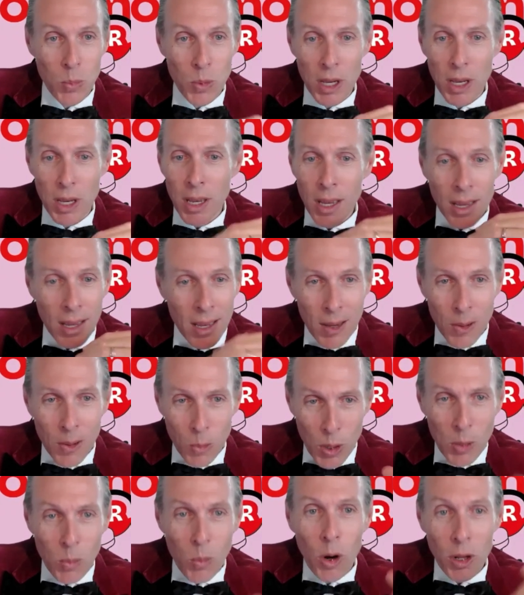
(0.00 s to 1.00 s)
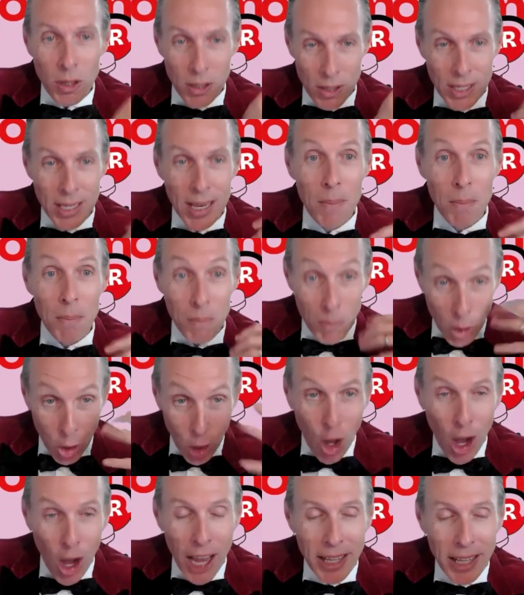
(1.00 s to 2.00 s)
We want some
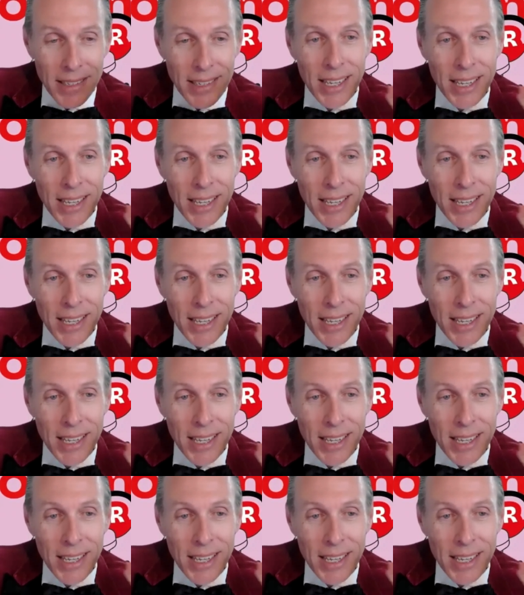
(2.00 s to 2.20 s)
light.